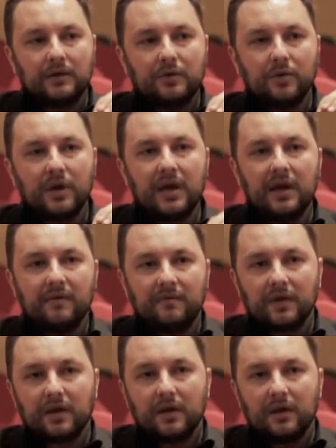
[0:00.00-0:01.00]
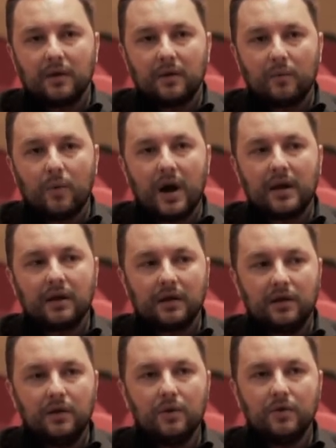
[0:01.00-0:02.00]
To give one
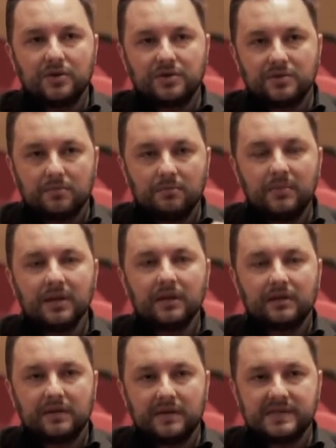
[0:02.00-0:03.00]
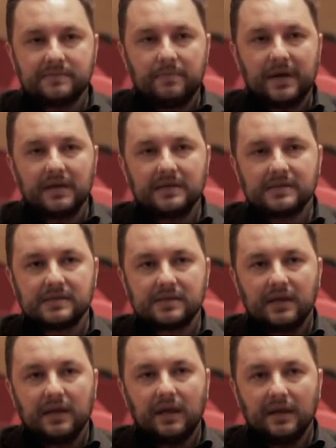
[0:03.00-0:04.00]
huge military space
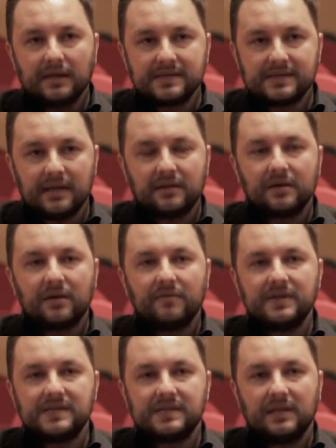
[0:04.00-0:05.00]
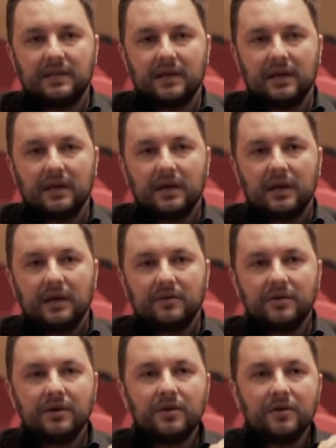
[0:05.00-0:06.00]
in the center of the city
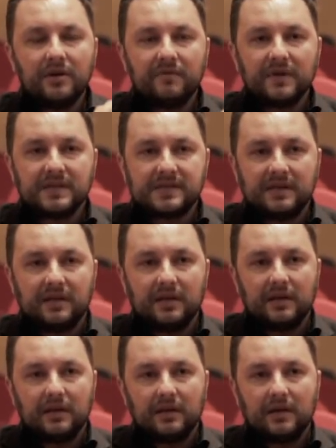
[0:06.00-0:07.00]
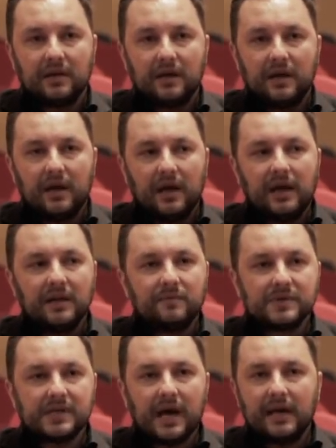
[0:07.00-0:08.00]
to the university, it
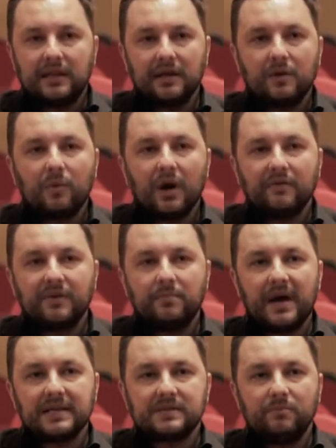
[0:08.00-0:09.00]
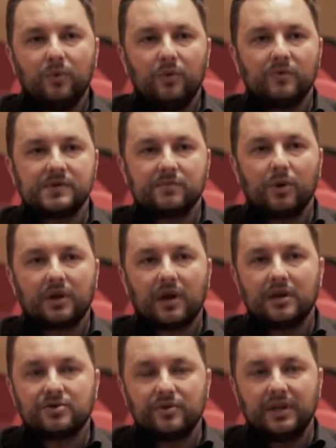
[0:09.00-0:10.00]
was, I think, one of the best moves what
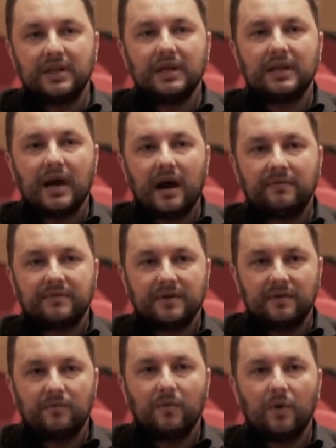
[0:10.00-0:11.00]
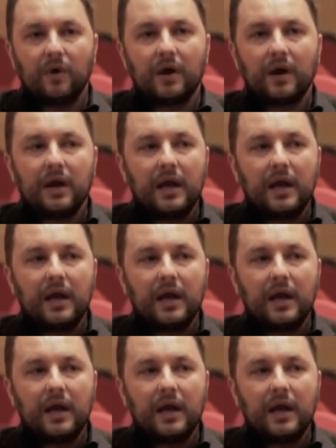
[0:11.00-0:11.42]
country did after the war.